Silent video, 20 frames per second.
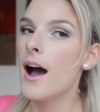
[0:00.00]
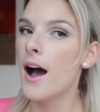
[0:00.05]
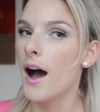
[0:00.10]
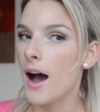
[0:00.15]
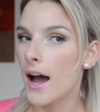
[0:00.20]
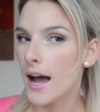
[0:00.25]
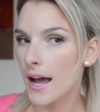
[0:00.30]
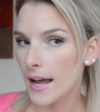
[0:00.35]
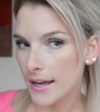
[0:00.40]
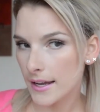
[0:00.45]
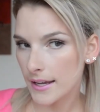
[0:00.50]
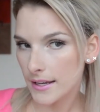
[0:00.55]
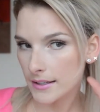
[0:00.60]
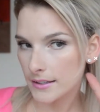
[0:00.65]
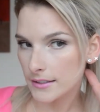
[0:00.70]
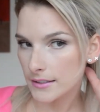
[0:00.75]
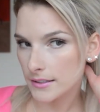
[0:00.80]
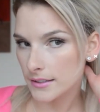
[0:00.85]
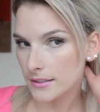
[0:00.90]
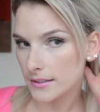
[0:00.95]

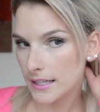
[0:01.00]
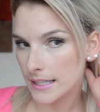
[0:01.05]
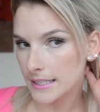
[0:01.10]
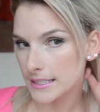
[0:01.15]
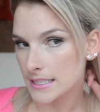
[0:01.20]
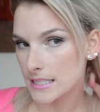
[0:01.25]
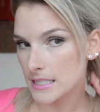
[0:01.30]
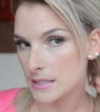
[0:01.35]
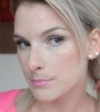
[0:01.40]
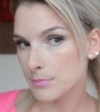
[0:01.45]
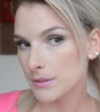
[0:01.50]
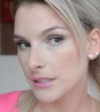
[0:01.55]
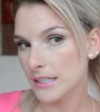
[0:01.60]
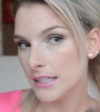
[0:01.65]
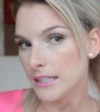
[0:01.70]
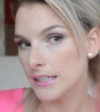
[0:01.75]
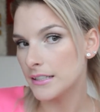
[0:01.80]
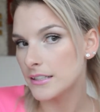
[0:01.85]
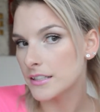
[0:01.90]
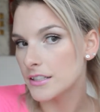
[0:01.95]
I like to split
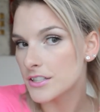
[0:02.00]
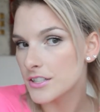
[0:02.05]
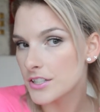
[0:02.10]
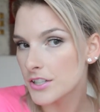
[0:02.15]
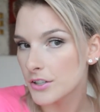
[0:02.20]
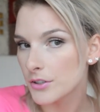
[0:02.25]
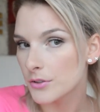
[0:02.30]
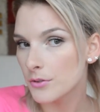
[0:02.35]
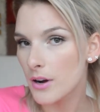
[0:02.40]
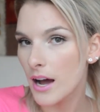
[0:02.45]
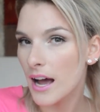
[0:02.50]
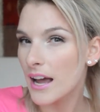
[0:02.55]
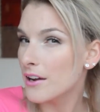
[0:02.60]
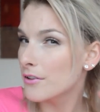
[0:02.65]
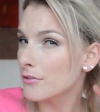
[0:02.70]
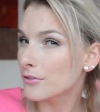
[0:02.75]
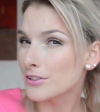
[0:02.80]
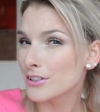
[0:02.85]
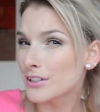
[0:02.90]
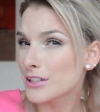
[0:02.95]
it into two. I
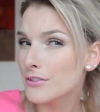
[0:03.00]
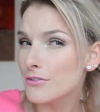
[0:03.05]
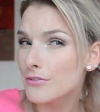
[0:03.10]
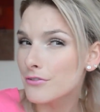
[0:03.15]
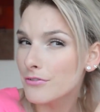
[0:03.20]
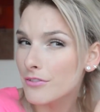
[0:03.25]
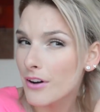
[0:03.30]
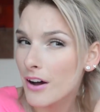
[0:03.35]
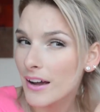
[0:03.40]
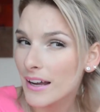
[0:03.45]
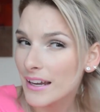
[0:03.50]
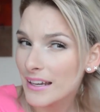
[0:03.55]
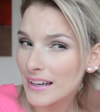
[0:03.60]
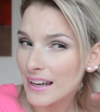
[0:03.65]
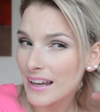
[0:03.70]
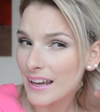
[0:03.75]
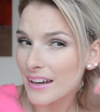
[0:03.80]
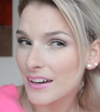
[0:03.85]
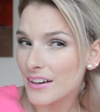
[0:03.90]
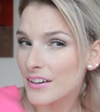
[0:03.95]
have really fine
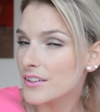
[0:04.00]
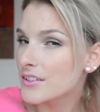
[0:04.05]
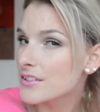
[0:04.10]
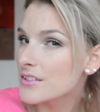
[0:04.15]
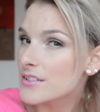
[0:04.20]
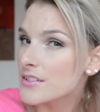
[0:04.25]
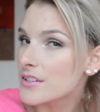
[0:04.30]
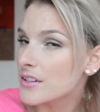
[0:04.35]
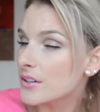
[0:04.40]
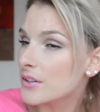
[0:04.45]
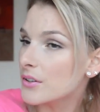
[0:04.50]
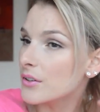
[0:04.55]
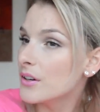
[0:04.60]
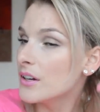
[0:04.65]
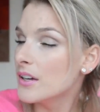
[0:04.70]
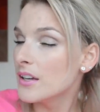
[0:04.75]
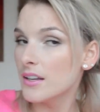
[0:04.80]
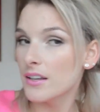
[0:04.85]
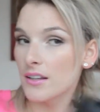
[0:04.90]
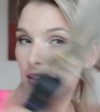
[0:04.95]
hair,
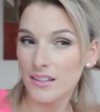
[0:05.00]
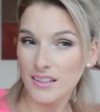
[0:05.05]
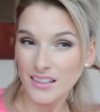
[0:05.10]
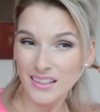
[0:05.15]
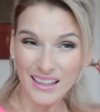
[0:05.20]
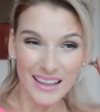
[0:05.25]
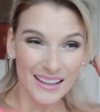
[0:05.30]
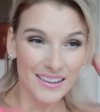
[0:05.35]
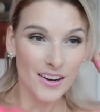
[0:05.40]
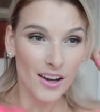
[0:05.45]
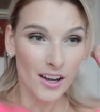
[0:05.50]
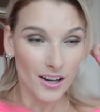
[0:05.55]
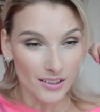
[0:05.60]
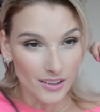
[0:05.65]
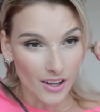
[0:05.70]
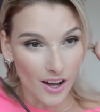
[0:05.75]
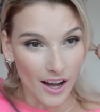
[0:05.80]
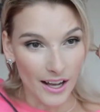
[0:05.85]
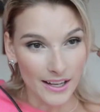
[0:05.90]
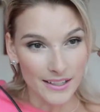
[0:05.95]
and not a
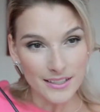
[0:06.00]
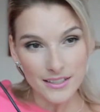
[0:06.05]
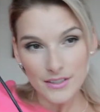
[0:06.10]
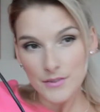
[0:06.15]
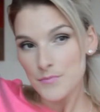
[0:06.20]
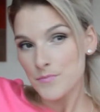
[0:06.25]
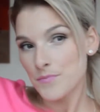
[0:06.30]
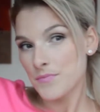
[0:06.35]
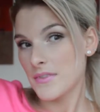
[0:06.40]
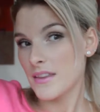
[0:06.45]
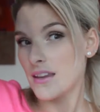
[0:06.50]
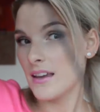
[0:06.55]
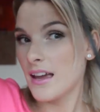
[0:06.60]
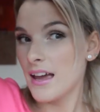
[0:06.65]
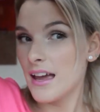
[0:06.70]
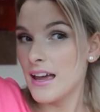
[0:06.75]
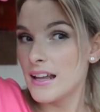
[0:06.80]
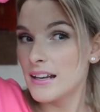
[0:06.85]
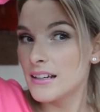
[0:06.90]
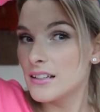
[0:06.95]
lot.
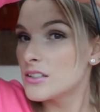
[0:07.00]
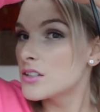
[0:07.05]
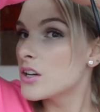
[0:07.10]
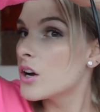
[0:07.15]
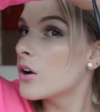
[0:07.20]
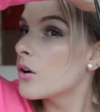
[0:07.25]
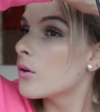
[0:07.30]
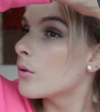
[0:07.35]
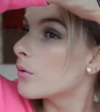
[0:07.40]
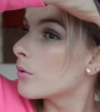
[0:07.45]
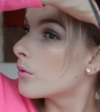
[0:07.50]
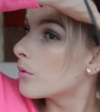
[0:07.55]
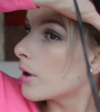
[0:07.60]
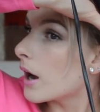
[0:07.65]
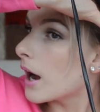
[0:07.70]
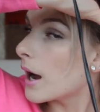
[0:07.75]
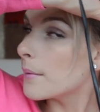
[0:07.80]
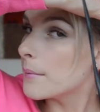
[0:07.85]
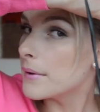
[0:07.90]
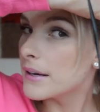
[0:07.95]
And
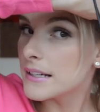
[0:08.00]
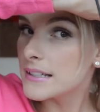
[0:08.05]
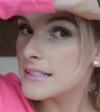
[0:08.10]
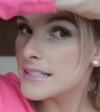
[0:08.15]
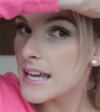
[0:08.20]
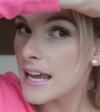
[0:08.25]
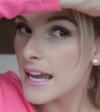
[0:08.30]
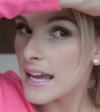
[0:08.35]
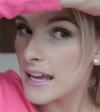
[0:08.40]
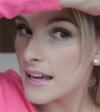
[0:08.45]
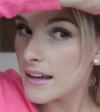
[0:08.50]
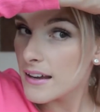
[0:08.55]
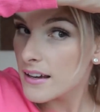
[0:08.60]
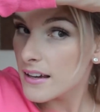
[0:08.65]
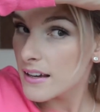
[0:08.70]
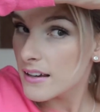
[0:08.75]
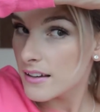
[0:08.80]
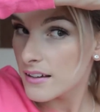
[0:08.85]
I'm going to take